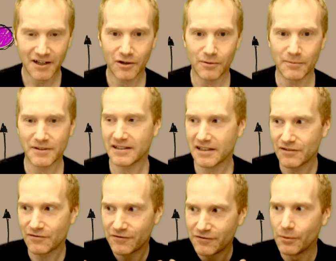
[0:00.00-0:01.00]
Almost
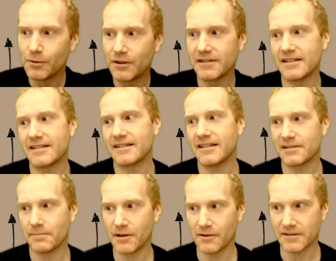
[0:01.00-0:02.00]
it focuses the
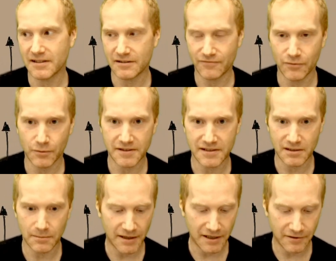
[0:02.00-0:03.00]
experience. It forces
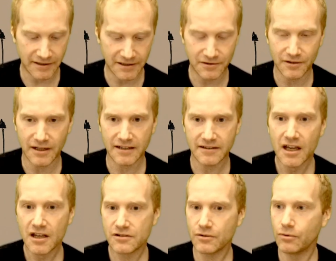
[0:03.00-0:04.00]
the player into that.
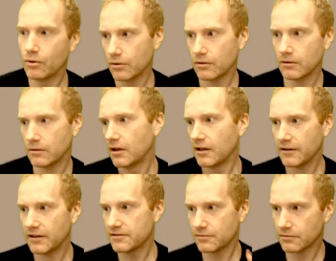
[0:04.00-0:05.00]
So horror
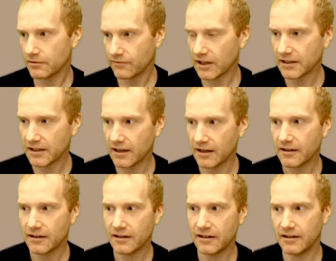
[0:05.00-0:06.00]
is sort of like
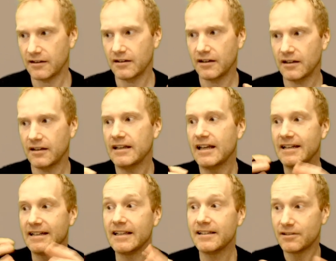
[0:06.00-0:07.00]

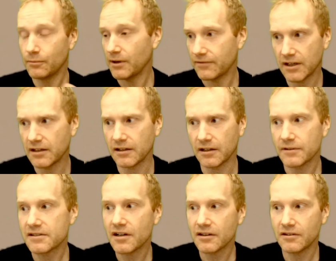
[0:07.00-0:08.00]
an easy way of getting there.
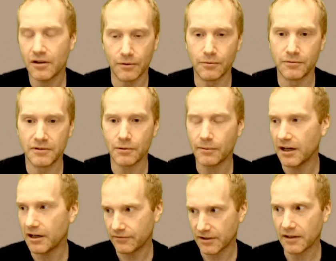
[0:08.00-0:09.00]
It's not the only
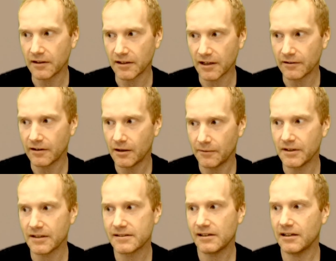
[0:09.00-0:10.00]
way of getting there,
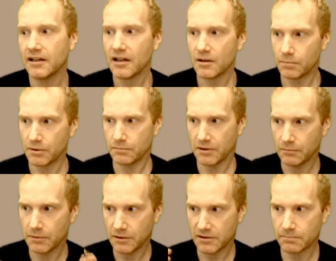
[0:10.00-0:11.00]
obviously, but
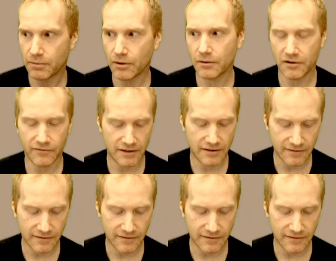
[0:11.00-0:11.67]
it's part of it.